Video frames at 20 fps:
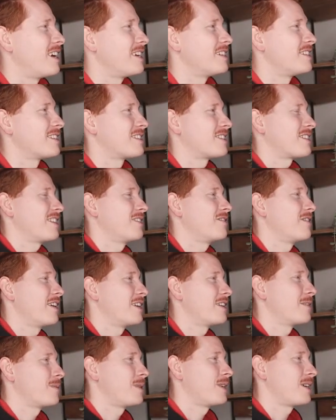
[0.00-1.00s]
I just see
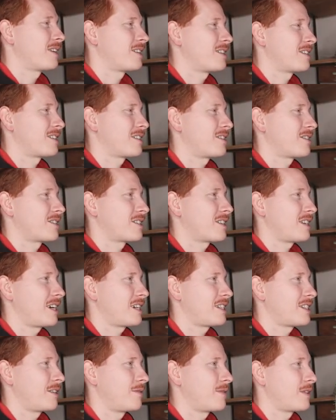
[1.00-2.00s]
random things. This looks
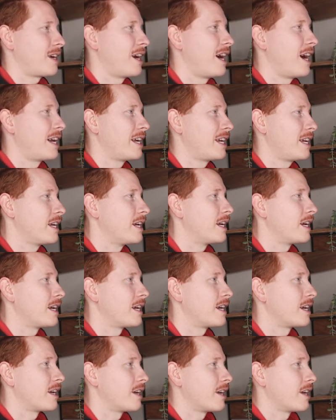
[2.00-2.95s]
like some guy here.